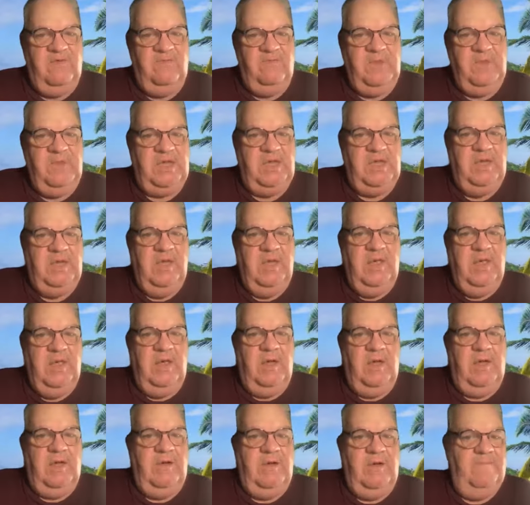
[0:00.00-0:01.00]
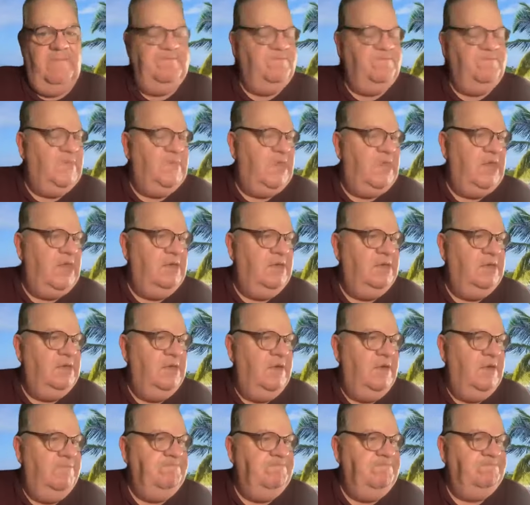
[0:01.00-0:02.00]
me.
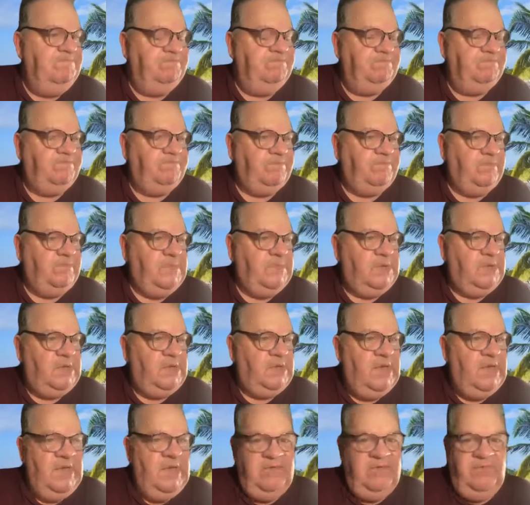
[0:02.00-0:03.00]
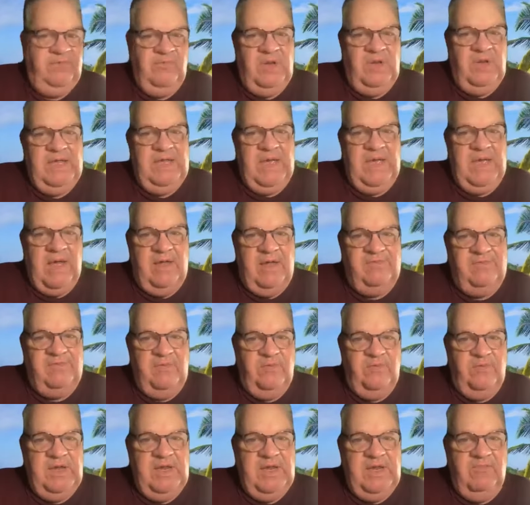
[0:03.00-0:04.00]
It's really hard to
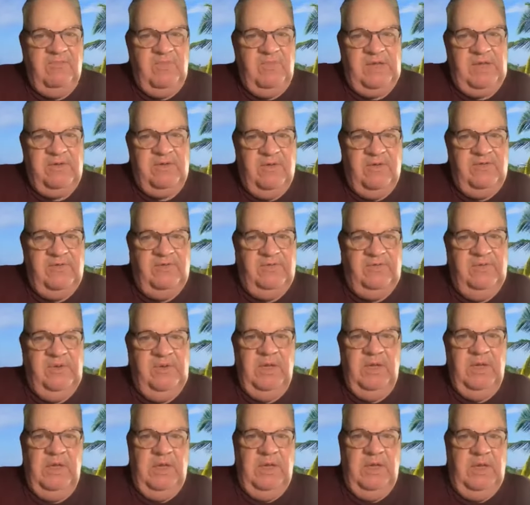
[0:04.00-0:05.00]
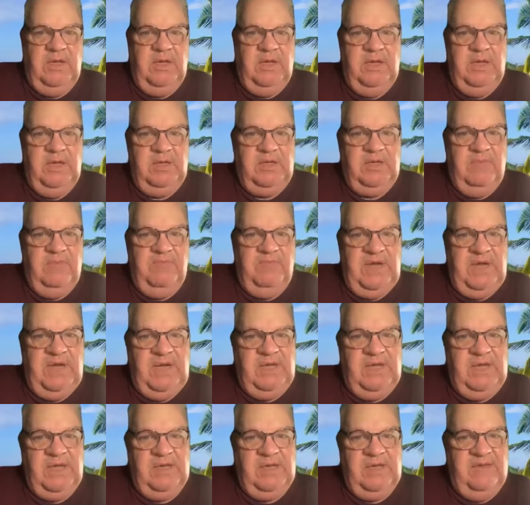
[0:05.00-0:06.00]
win because you're
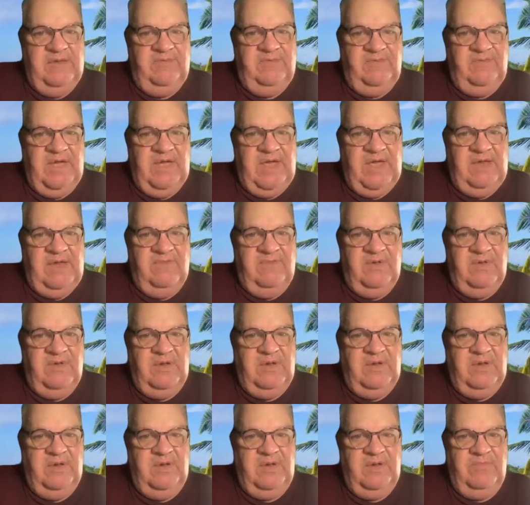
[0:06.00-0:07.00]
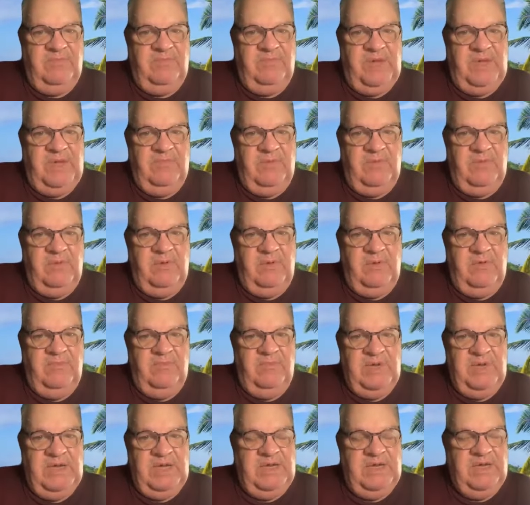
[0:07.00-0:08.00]
competing against David and people who've
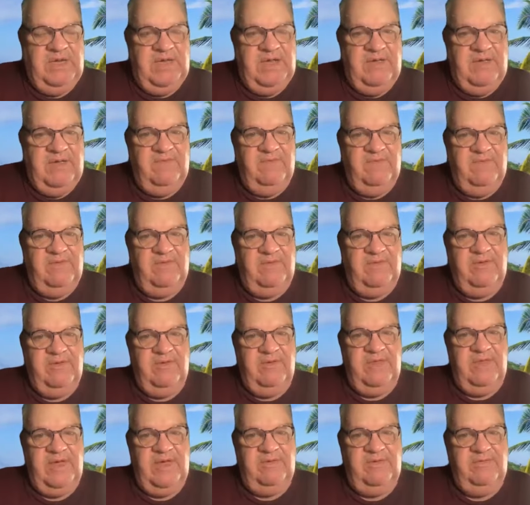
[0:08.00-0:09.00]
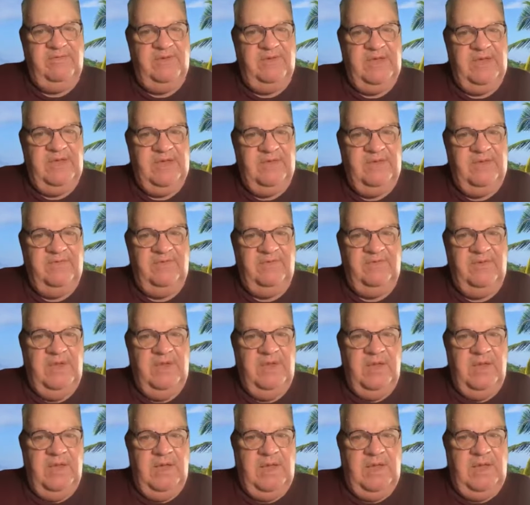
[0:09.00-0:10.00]
been in heaven for 2,000 years,
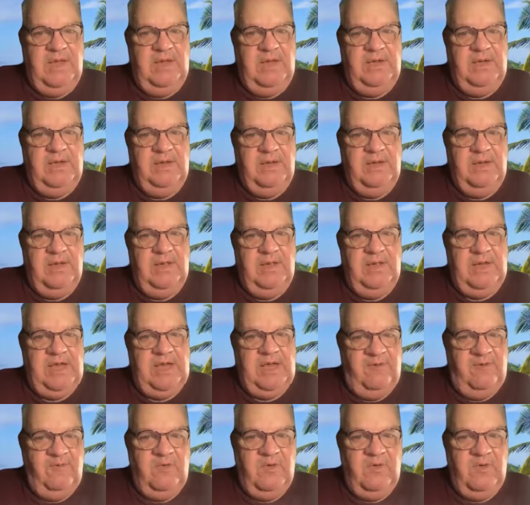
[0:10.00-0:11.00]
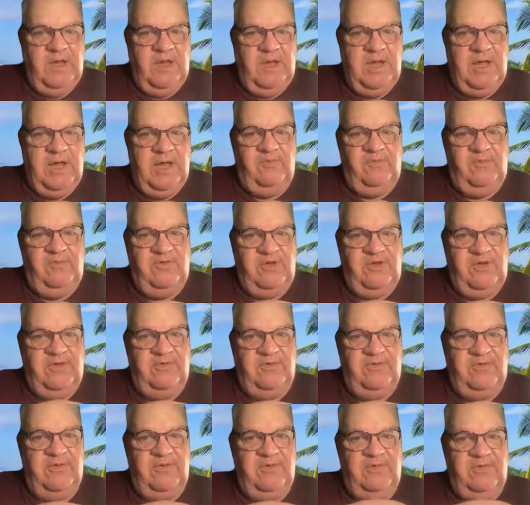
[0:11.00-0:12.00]
and everyone loves
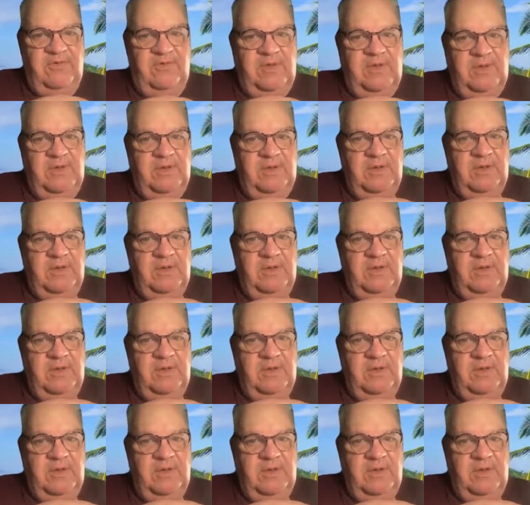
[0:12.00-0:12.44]
Jesus. And